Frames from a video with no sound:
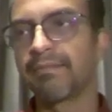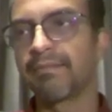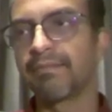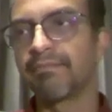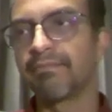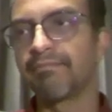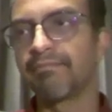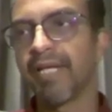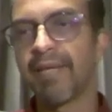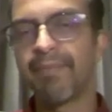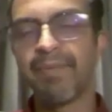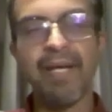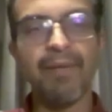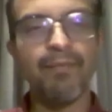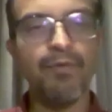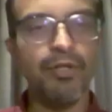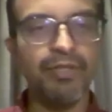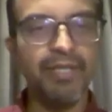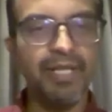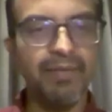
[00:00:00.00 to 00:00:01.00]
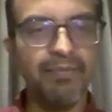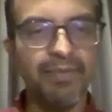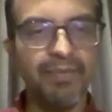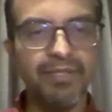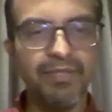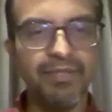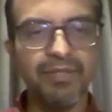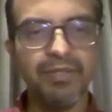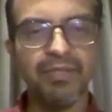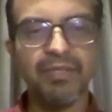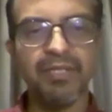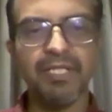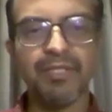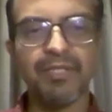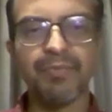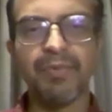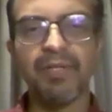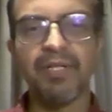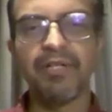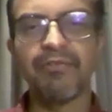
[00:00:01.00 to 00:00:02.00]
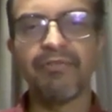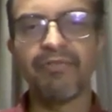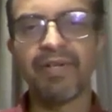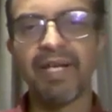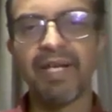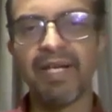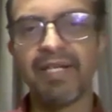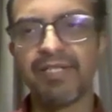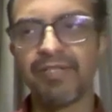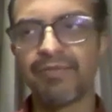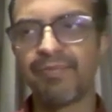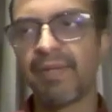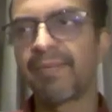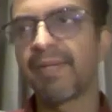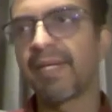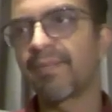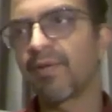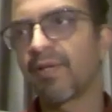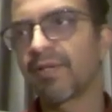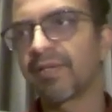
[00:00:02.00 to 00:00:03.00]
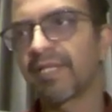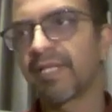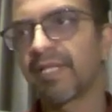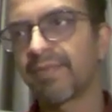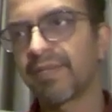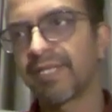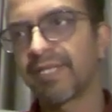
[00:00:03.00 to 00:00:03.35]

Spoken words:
Maybe I'm not that much expert in finance. Maybe I'm not that much